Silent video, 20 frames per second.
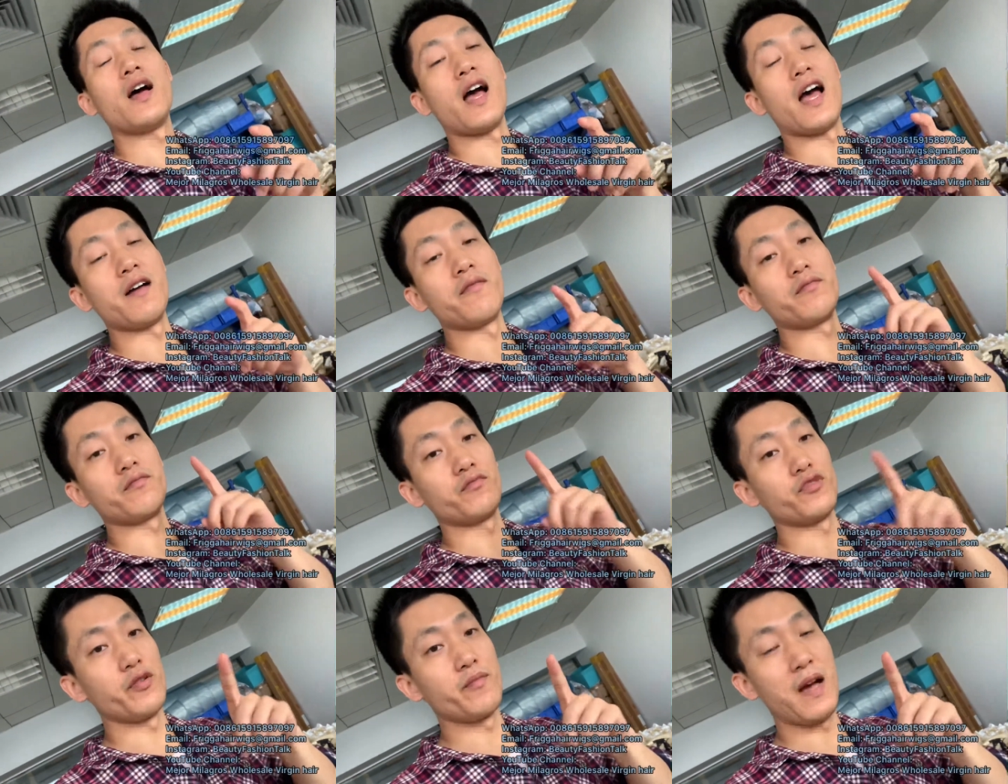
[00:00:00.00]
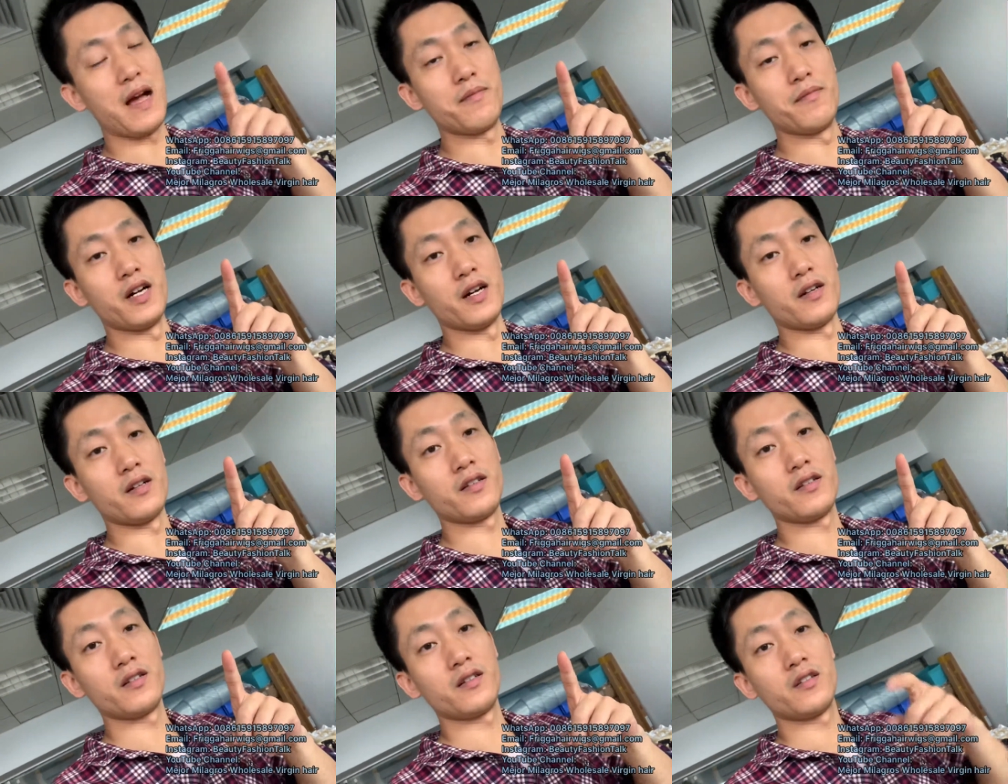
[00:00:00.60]
And remember,
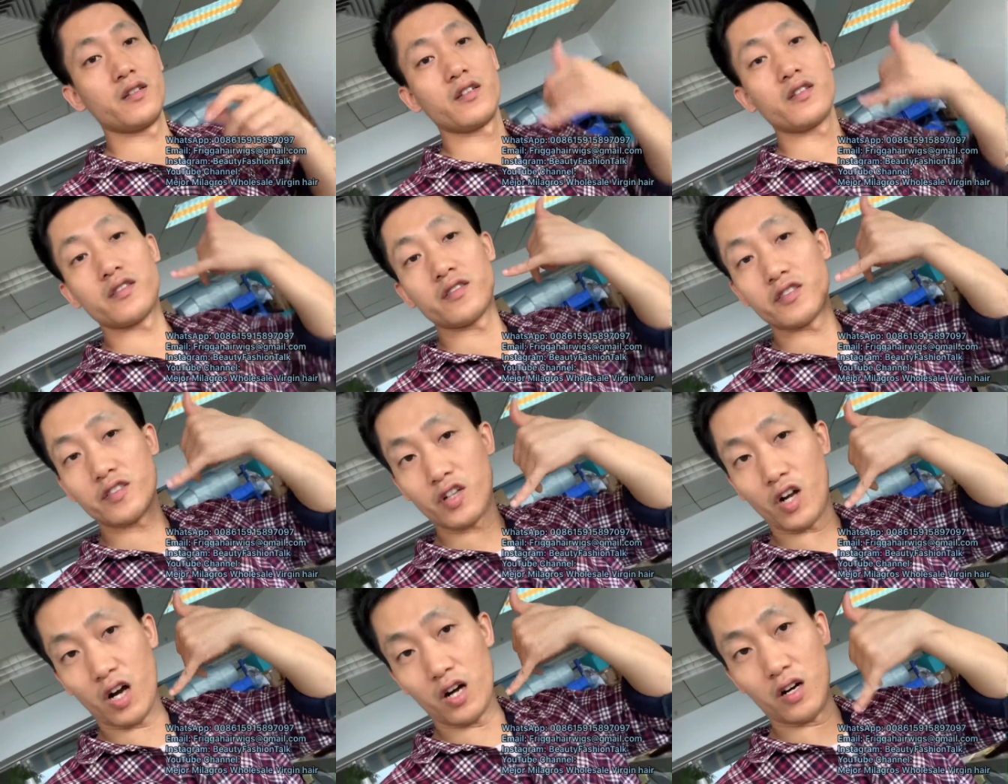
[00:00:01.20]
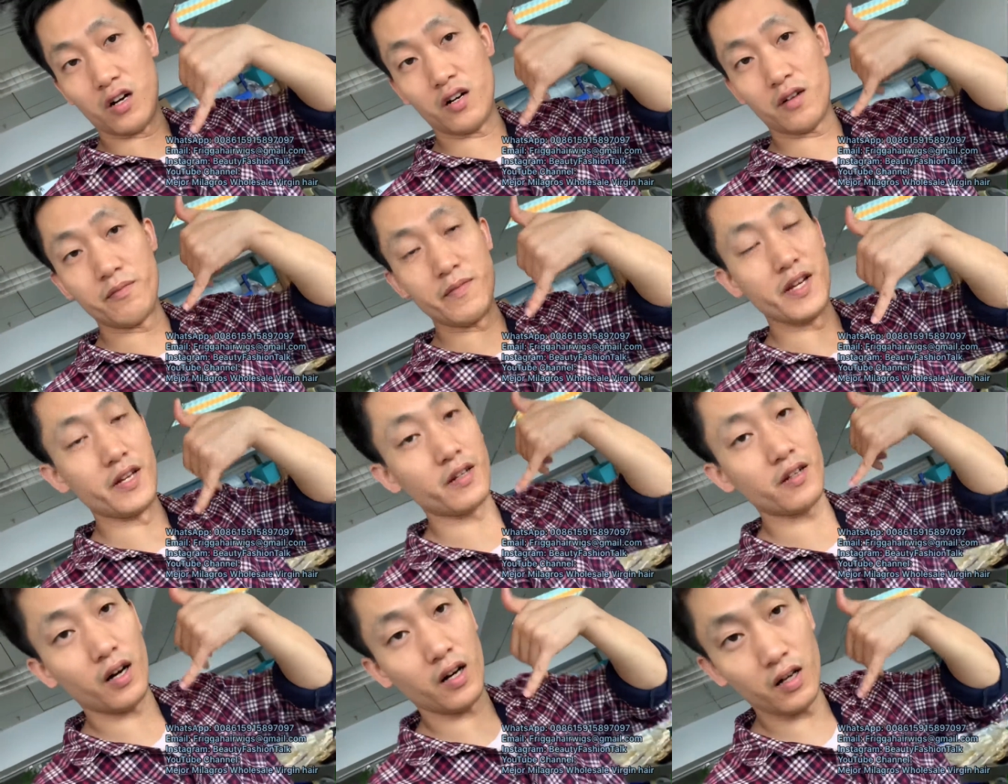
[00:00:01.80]
call
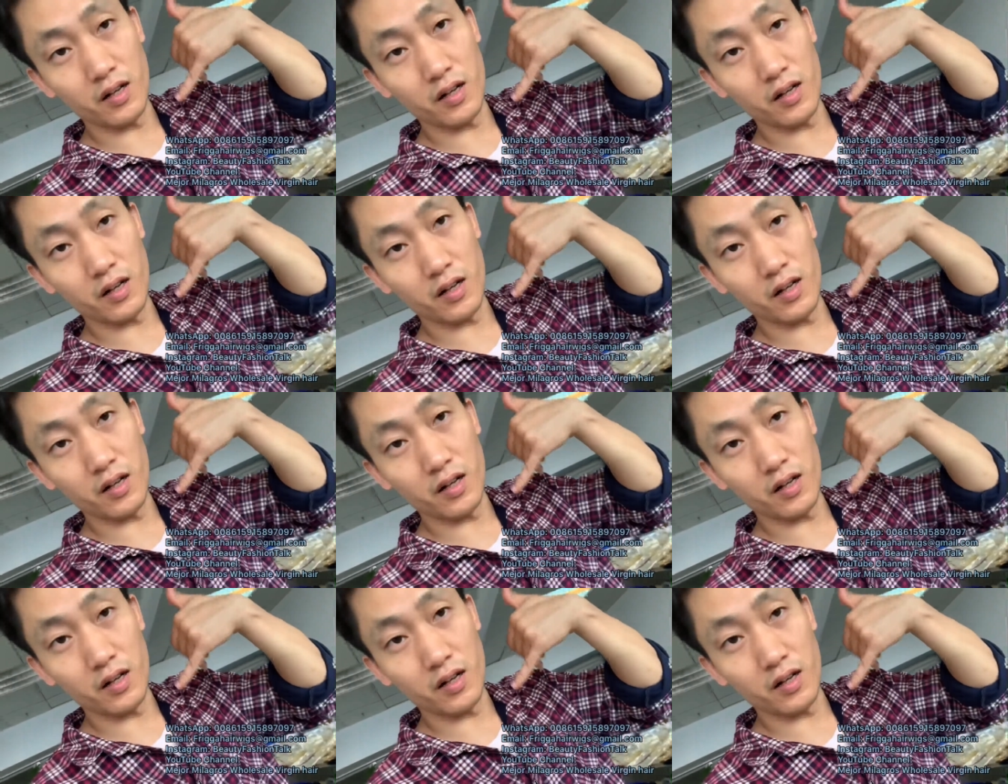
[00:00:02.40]
me.